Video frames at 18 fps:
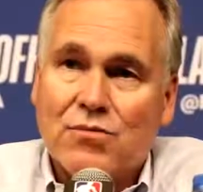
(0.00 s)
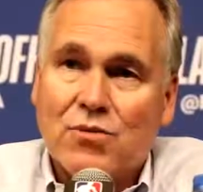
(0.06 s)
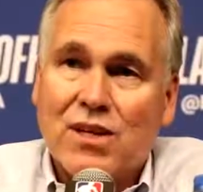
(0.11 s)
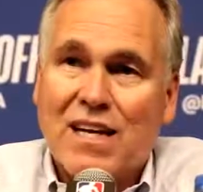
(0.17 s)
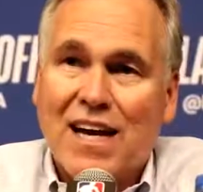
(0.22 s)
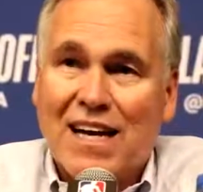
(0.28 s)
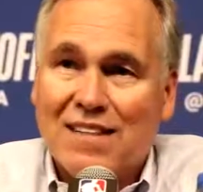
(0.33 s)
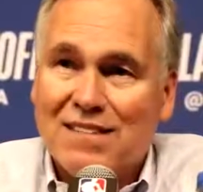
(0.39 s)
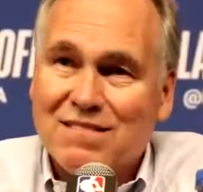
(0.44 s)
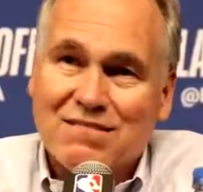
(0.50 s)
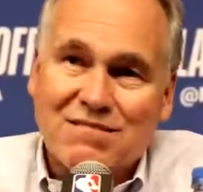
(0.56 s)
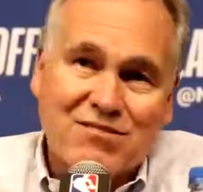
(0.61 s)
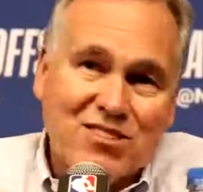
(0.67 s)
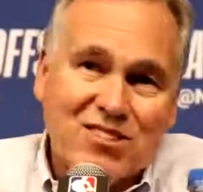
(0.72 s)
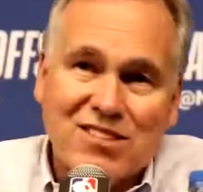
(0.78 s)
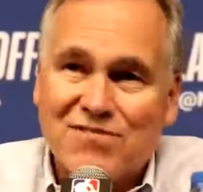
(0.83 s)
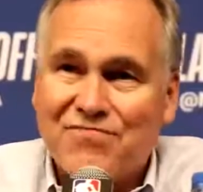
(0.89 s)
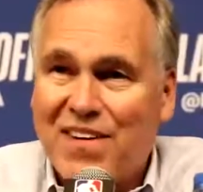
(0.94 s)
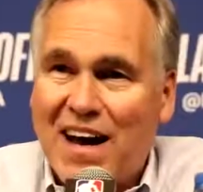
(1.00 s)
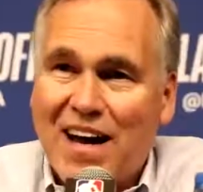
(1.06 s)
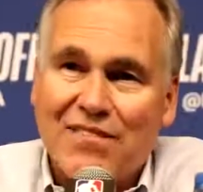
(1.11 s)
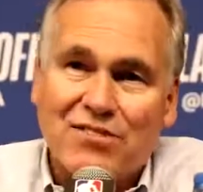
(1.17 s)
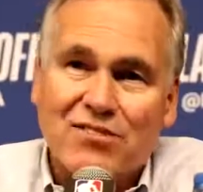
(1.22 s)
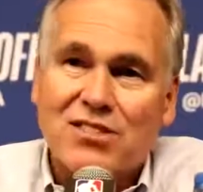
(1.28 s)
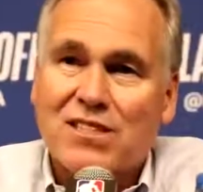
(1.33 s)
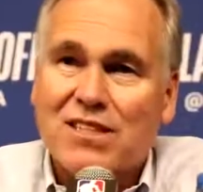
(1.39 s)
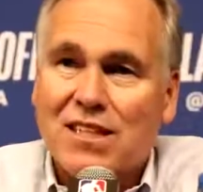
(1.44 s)
we got
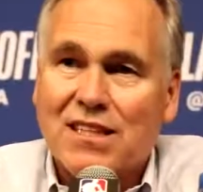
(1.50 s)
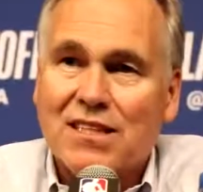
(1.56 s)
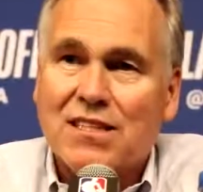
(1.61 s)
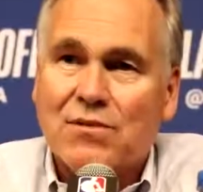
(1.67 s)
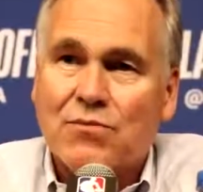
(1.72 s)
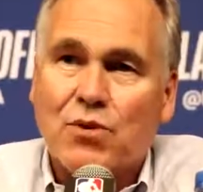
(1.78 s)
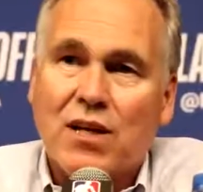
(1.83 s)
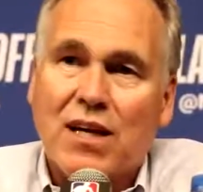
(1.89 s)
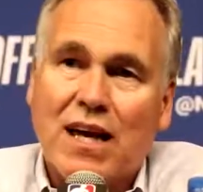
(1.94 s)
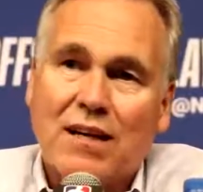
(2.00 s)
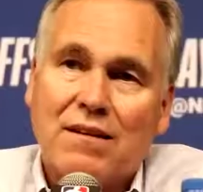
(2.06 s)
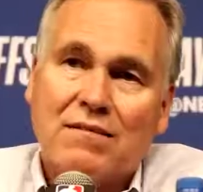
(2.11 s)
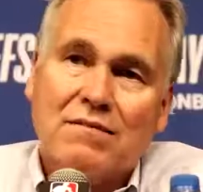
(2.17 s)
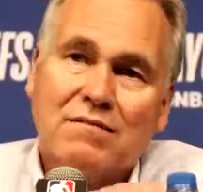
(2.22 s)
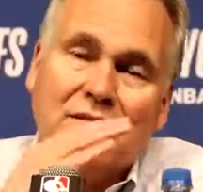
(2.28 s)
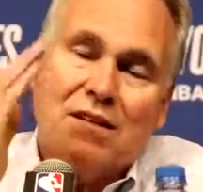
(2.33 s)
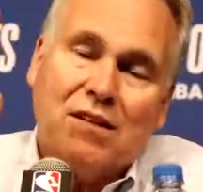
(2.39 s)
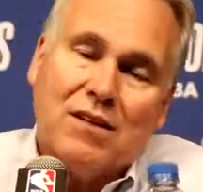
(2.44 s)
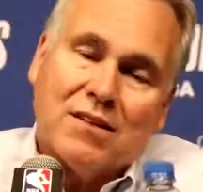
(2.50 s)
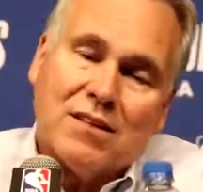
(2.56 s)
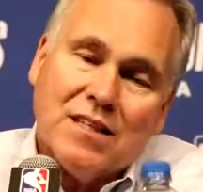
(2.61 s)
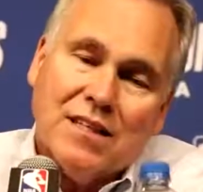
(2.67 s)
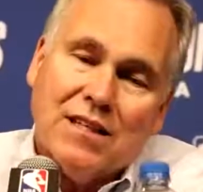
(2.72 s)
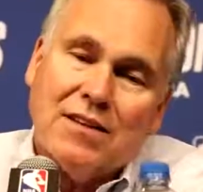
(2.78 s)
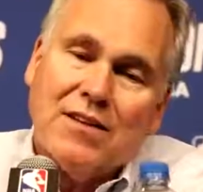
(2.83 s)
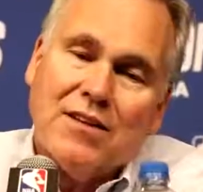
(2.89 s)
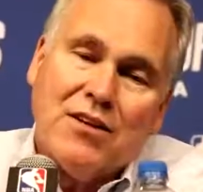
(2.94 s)
five or six, and we got you know at the
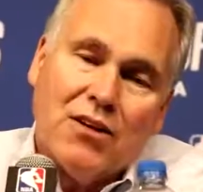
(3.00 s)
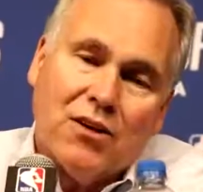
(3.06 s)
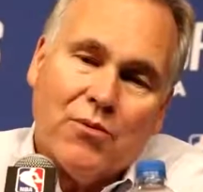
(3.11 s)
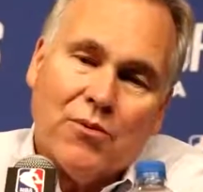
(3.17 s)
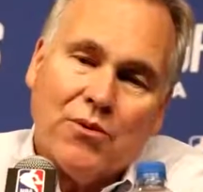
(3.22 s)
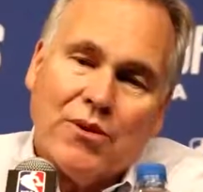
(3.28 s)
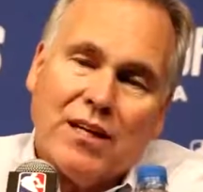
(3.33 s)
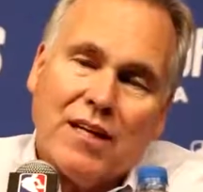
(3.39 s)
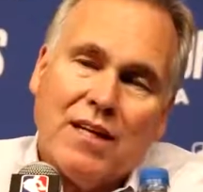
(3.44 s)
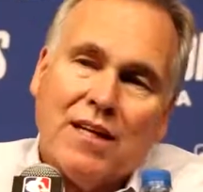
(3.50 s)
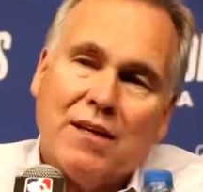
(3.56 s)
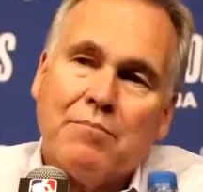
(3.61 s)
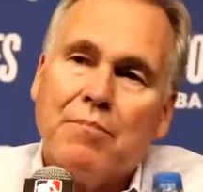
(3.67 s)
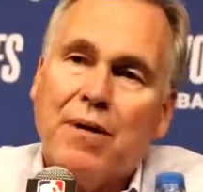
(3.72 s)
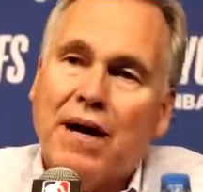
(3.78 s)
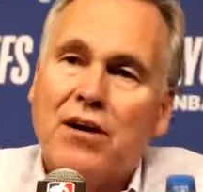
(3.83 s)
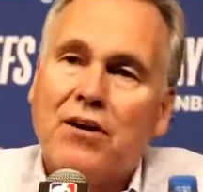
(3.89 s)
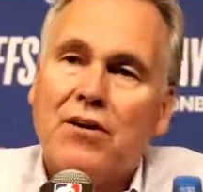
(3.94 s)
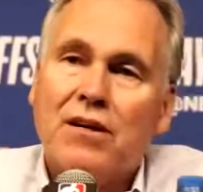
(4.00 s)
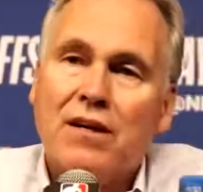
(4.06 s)
end of the year we were getting better.